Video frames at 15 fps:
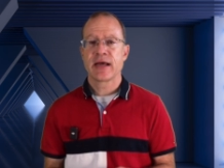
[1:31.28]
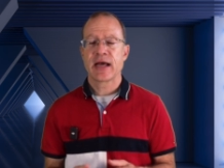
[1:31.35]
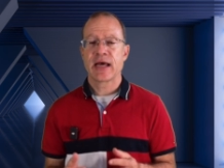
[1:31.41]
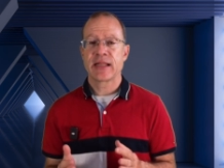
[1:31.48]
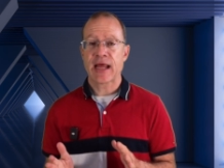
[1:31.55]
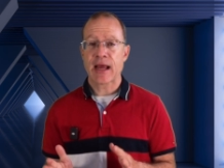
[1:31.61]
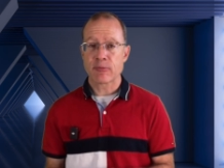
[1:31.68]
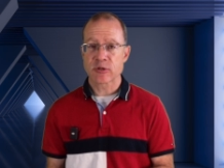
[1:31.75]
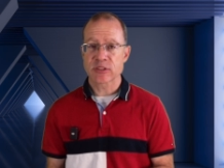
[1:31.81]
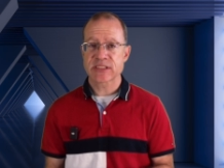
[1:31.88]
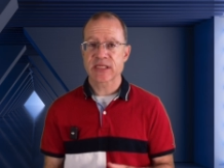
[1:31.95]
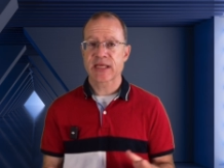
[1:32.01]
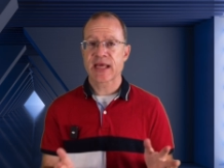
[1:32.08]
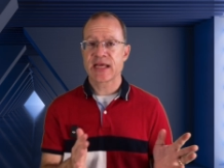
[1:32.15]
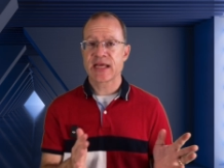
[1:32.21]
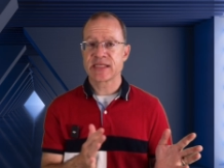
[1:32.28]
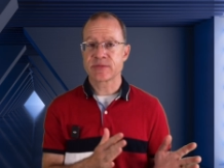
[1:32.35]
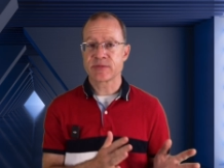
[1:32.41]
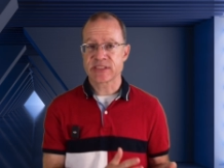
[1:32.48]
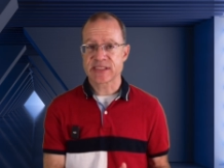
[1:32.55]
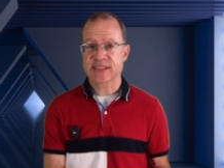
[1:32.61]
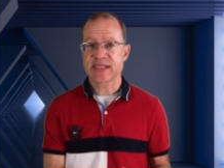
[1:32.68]
And that was the case
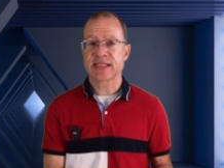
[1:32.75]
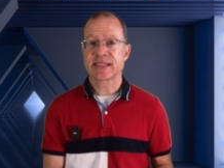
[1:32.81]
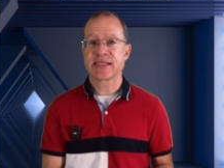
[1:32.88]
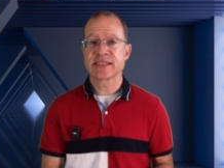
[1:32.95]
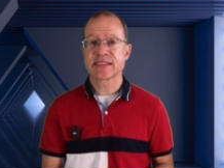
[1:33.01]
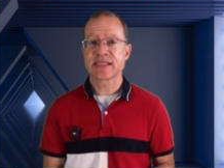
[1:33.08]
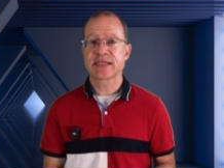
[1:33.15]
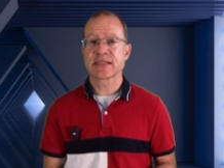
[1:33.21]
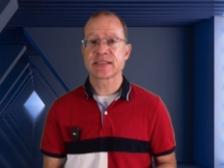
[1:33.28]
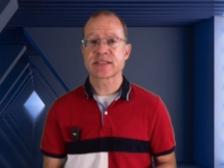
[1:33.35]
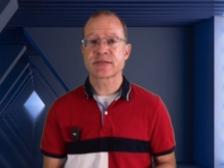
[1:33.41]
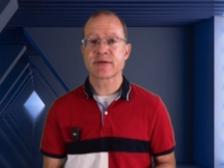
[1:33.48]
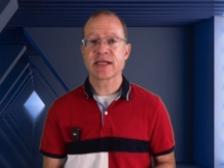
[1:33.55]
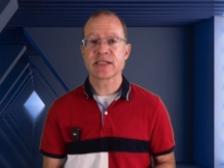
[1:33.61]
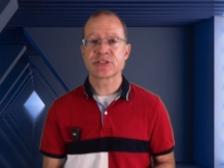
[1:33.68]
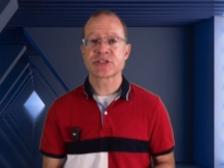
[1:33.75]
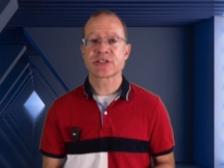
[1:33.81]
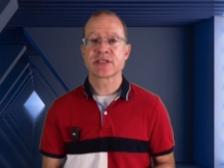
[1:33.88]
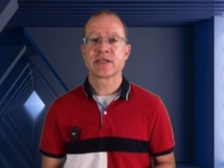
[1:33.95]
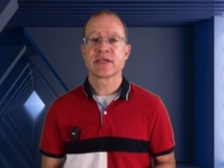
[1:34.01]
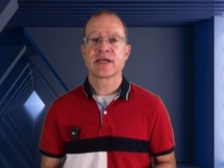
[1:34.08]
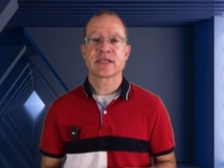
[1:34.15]
with the statistical
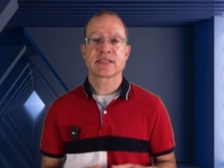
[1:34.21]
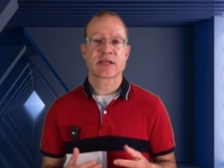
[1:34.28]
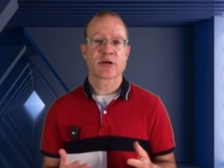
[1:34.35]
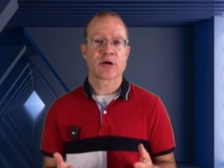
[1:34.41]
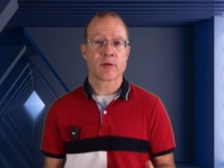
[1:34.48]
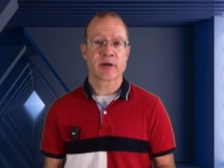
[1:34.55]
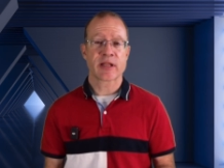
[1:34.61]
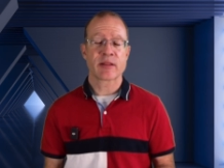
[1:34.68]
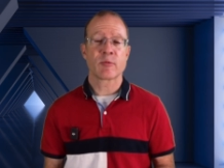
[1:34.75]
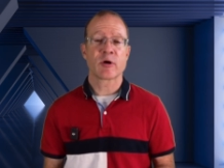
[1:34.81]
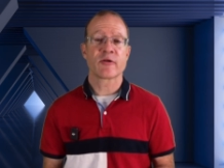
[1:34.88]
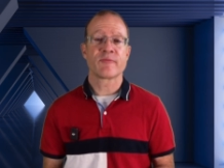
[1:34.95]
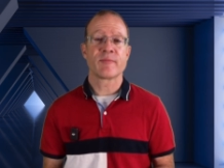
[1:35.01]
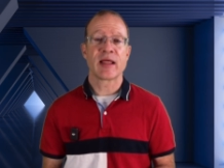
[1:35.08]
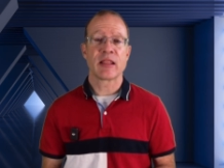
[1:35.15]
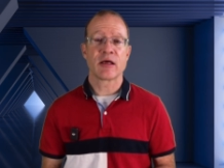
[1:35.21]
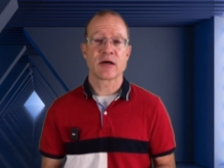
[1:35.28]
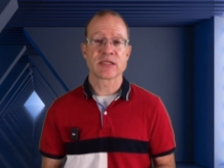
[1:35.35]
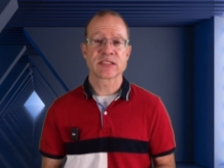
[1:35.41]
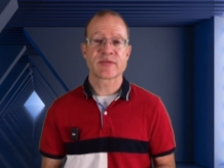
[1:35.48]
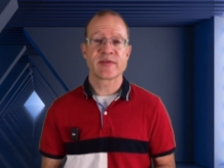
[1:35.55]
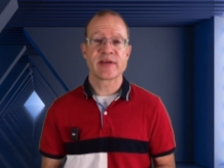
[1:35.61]
stretch, as I covered in one of my
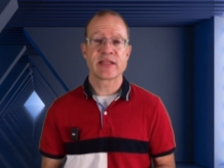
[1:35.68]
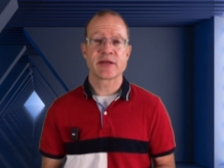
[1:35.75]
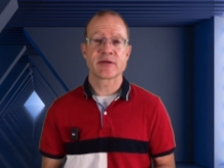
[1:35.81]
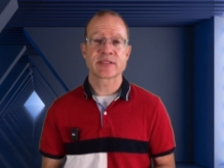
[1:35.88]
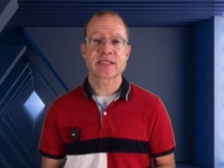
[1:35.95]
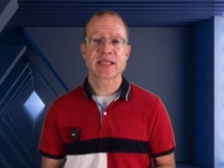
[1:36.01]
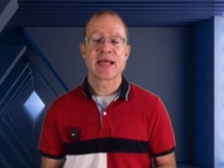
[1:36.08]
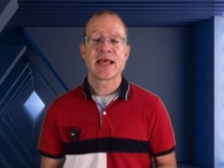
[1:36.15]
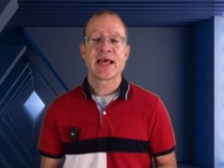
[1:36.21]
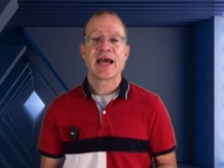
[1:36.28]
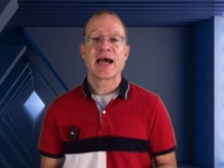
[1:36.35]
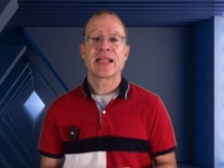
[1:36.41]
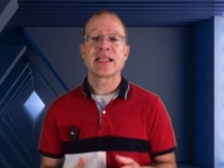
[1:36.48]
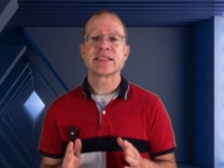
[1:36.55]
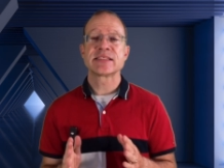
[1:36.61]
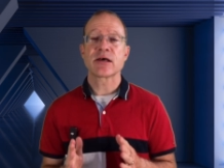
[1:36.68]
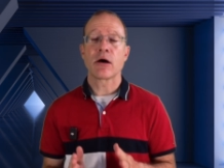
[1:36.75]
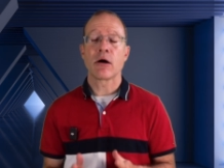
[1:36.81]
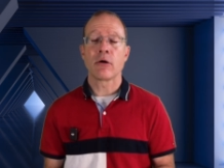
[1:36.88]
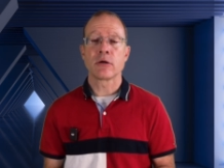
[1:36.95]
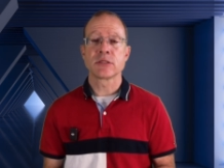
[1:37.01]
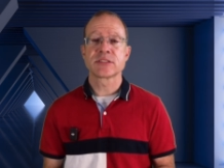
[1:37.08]
last videos, and it's
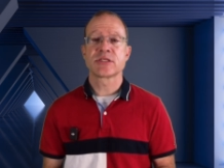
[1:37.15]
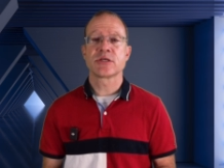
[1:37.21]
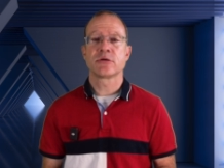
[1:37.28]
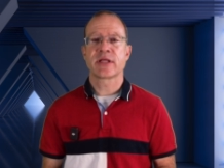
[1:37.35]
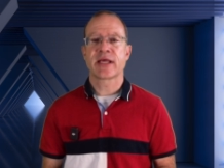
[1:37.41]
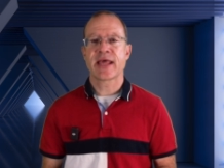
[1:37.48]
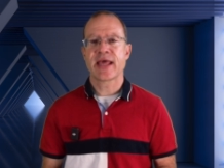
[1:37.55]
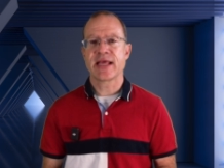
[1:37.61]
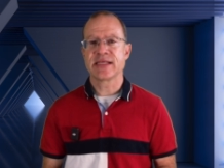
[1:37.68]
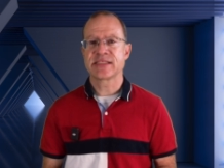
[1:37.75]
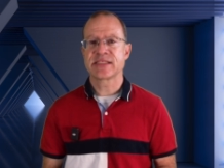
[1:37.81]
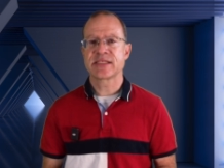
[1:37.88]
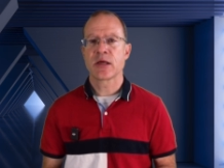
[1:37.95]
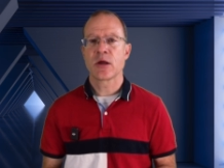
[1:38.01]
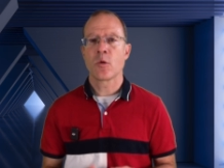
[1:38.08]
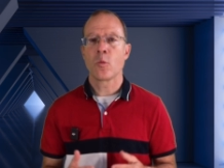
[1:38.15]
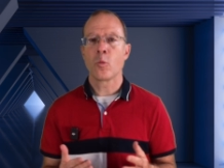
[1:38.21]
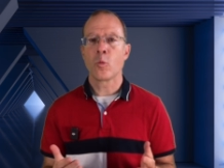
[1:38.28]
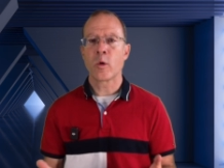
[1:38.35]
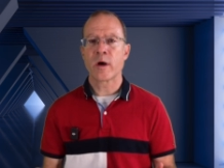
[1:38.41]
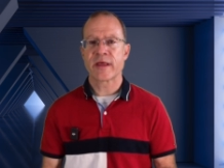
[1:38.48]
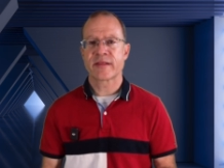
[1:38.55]
also the case
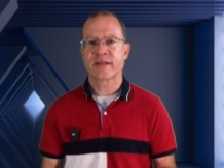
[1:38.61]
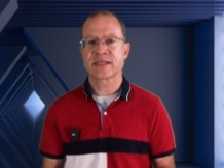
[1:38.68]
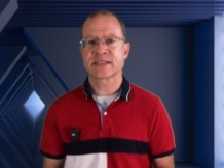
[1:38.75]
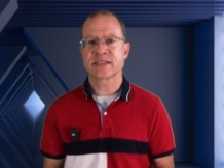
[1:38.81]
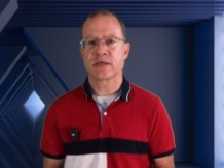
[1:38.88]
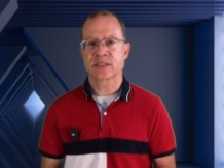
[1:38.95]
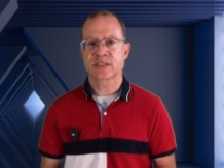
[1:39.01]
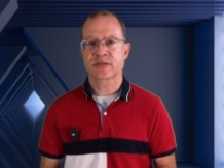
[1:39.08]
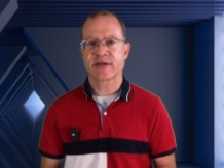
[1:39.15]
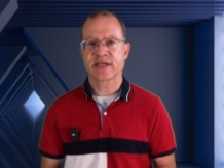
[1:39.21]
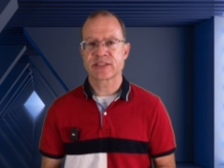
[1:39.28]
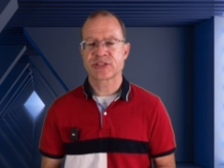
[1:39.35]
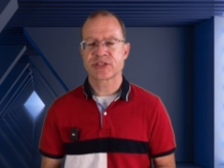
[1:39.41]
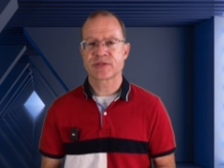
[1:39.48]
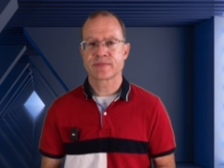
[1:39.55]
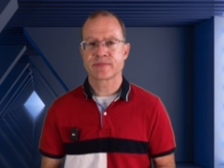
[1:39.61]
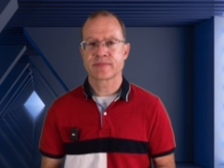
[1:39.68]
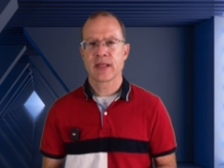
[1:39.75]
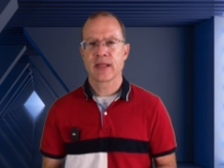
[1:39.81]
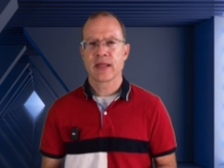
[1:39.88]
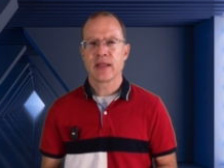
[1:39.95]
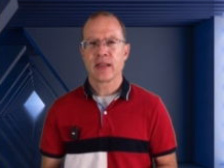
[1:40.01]
with the Star Stretch.
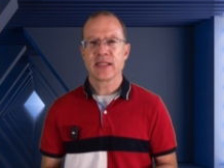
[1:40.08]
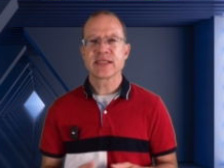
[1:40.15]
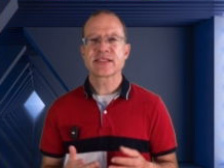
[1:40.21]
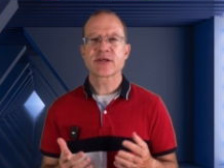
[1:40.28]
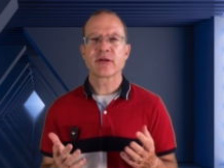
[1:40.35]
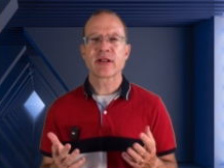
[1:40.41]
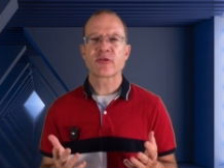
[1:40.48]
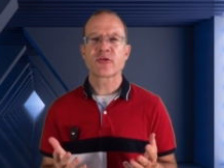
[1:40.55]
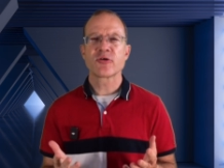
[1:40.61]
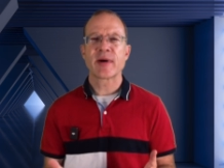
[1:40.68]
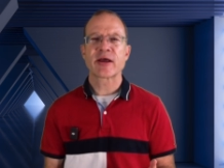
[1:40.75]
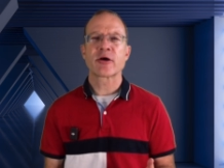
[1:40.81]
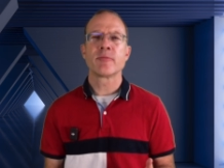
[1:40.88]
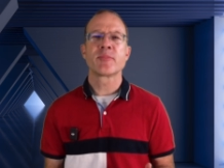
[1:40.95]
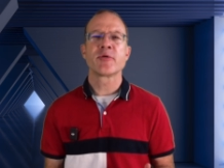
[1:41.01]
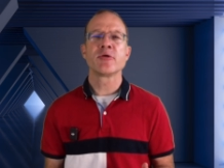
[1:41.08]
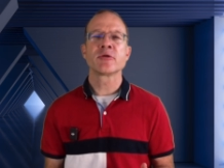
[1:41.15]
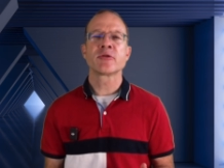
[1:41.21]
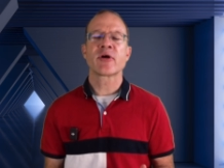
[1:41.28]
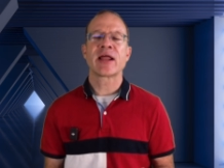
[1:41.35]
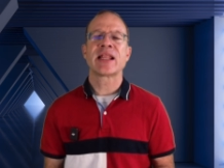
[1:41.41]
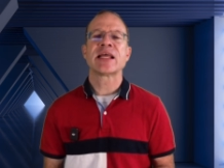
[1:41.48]
Let's go now to my
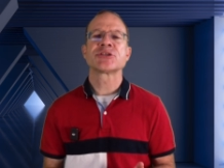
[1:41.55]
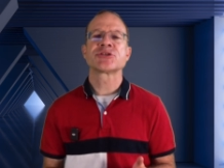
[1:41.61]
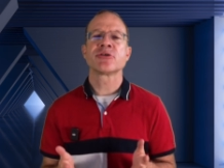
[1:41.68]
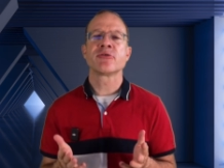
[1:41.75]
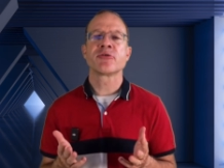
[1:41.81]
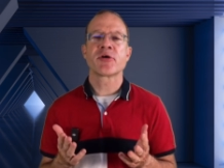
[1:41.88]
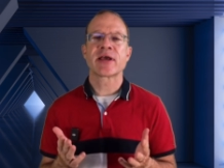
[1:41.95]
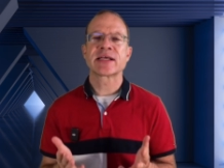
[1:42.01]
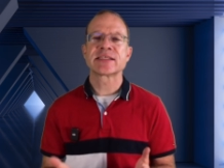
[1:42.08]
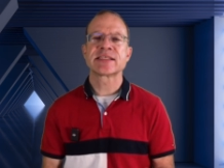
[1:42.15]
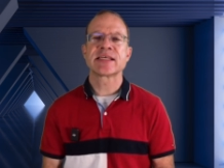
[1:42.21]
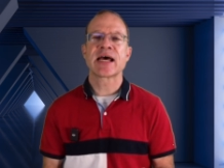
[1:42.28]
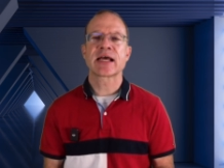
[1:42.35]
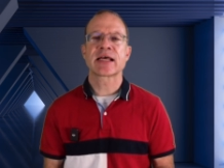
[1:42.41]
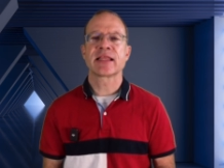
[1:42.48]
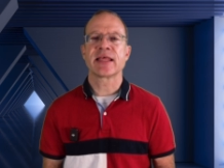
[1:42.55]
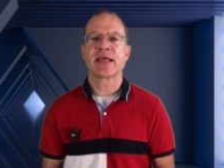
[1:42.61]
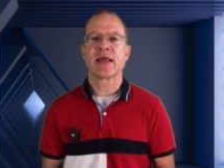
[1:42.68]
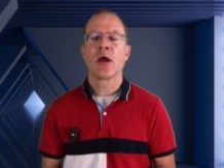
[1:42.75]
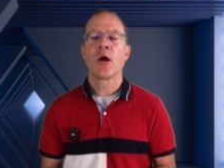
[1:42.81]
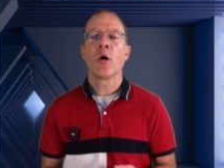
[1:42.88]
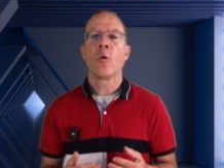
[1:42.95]
computer and I show you
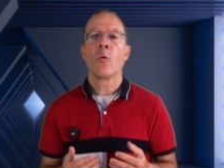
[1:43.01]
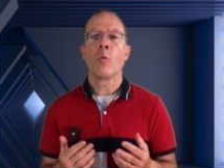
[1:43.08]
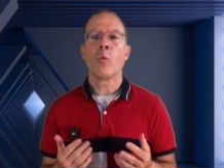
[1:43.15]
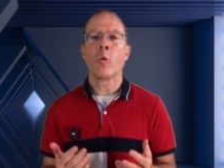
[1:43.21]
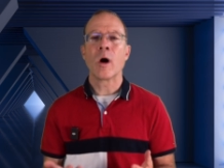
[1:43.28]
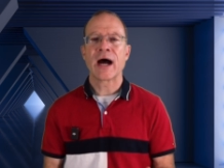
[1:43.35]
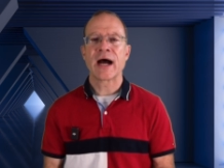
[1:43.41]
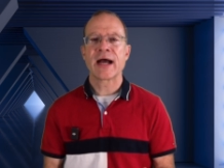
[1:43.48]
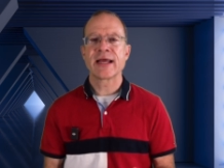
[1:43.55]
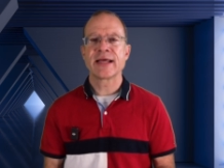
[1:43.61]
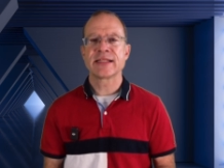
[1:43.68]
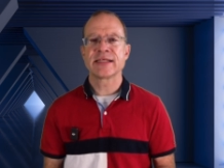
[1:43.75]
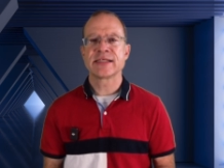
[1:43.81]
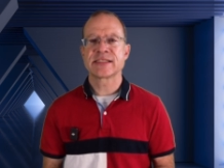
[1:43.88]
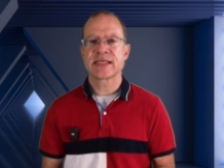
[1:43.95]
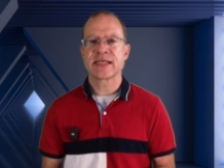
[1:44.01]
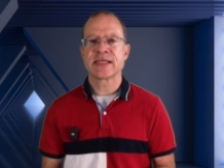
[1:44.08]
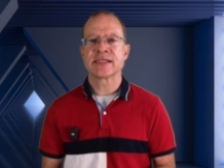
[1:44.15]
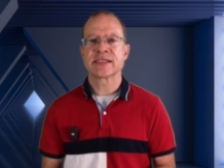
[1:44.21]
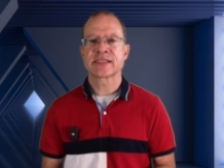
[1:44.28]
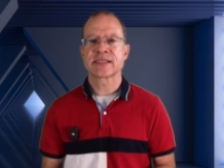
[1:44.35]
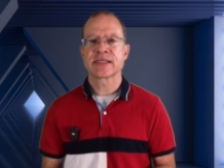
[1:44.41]
exactly why this
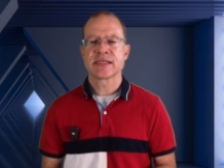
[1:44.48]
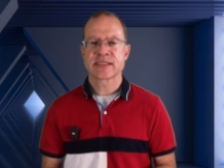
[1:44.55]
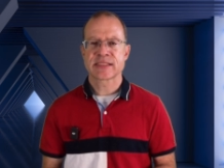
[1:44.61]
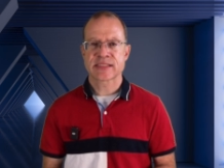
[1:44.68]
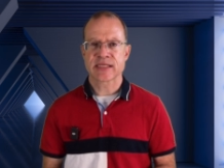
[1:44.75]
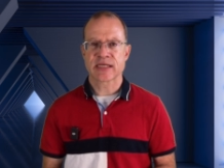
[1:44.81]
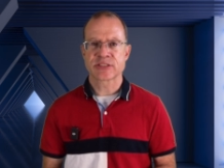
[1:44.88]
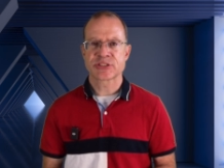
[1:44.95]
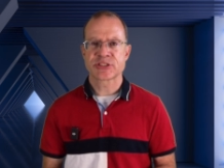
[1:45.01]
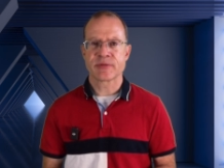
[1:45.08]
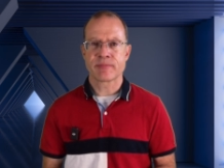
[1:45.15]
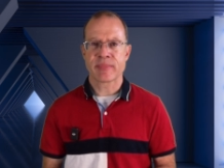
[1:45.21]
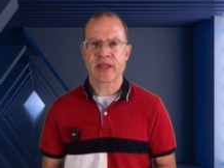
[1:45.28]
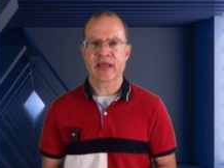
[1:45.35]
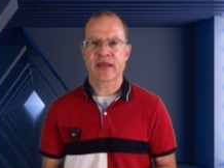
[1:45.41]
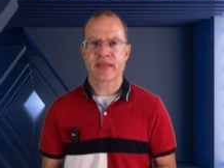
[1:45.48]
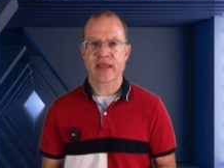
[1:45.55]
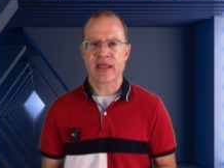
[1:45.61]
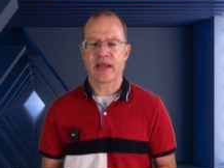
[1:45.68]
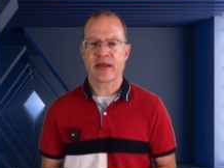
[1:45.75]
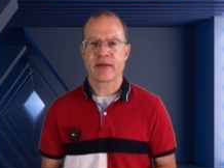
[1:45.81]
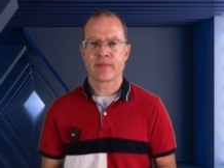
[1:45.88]
is such a big
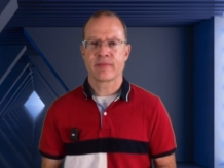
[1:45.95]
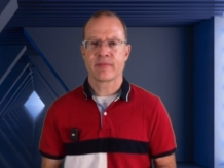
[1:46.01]
thing.